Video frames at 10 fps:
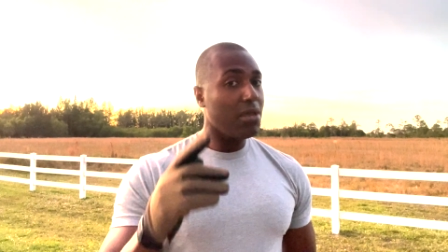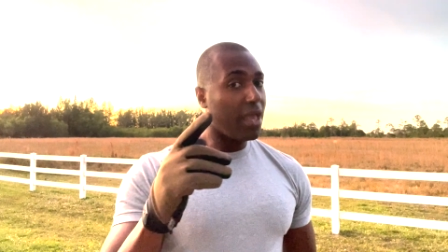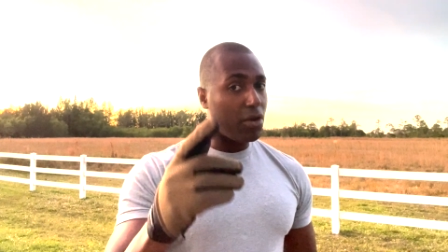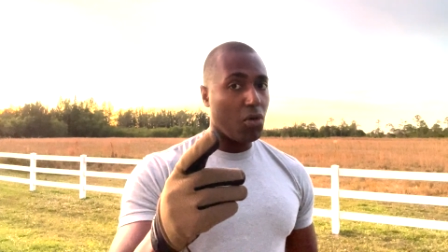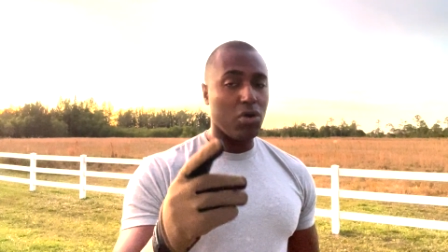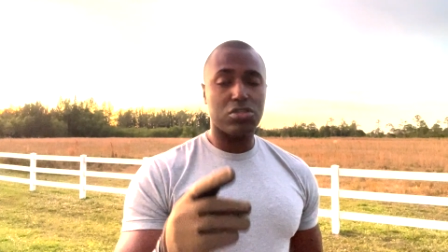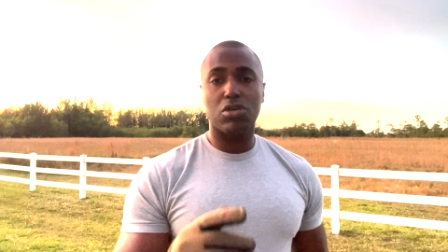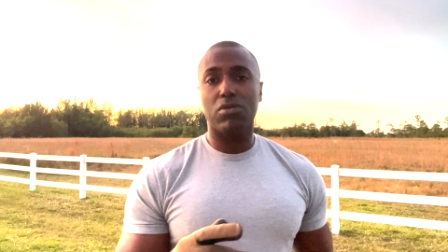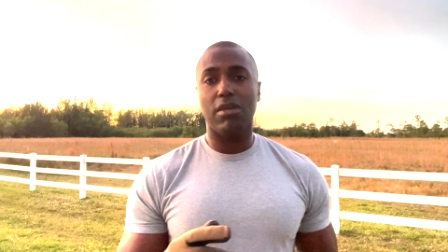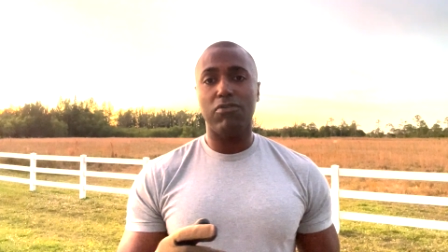and
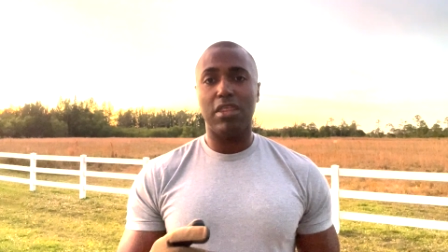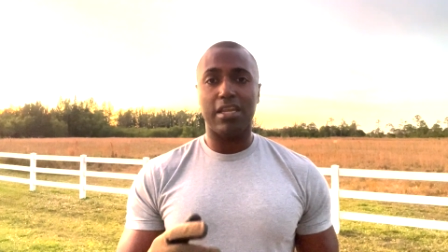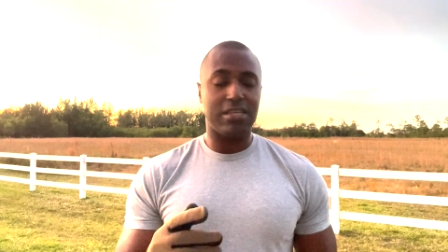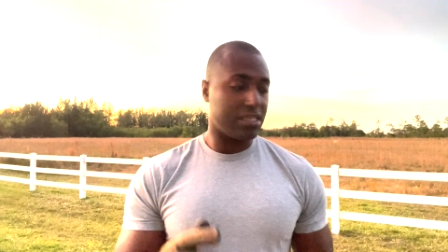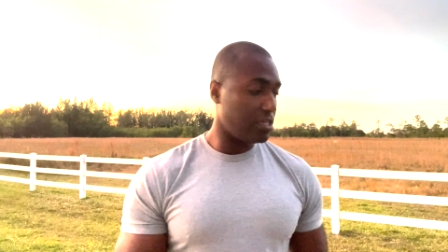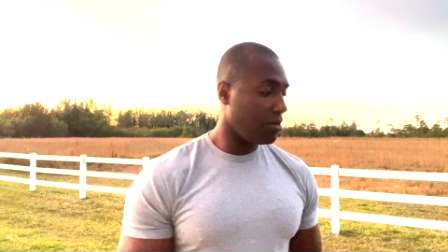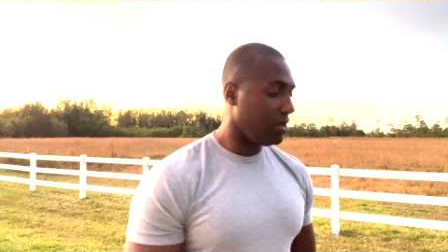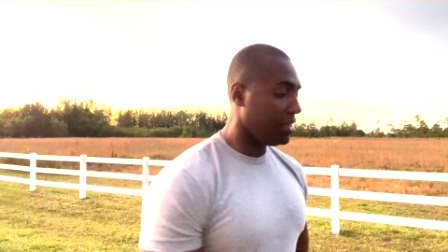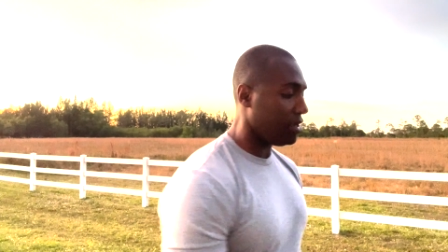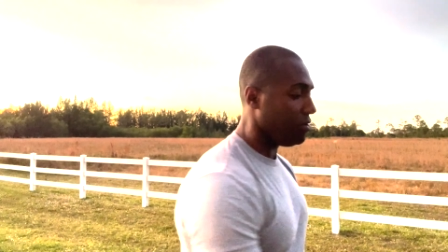also give you that
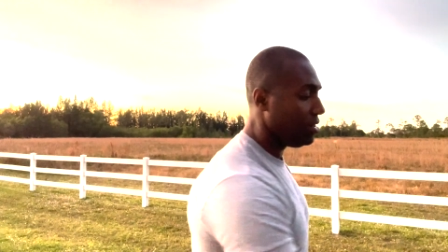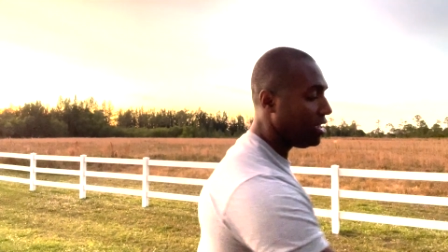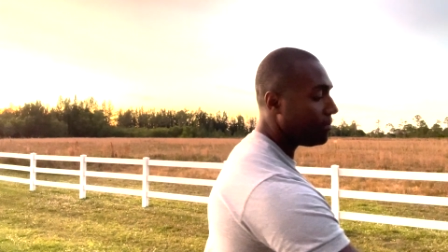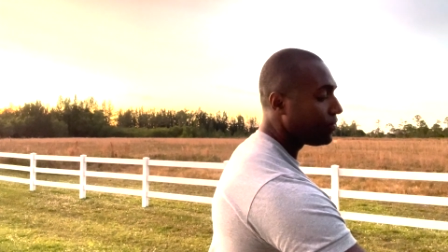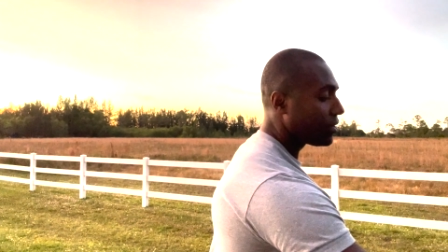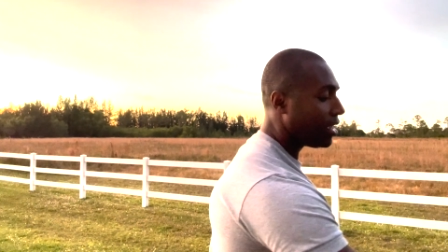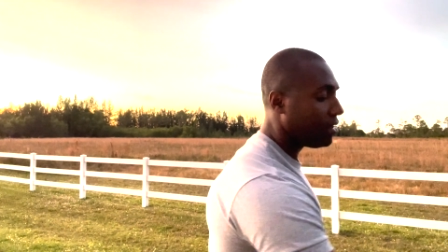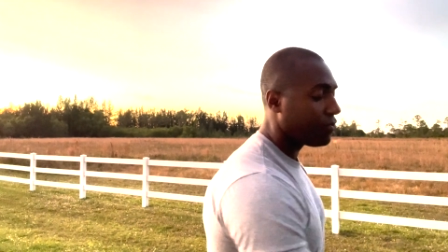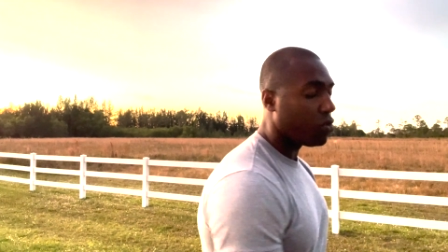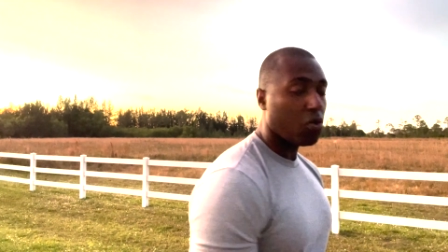dexterity that you need.
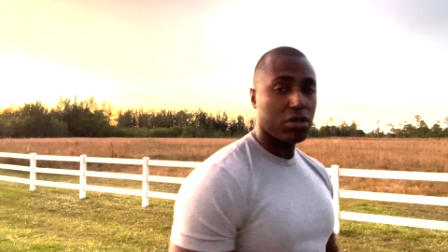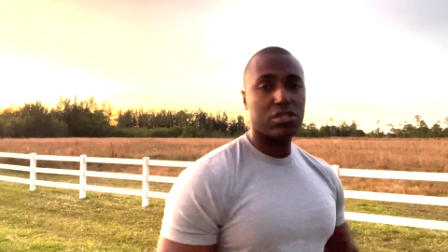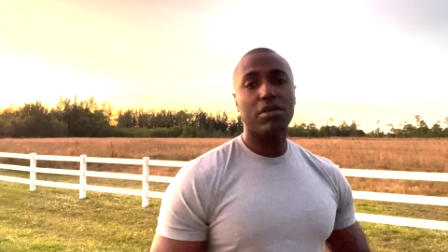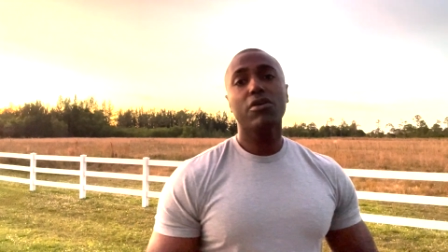And of course,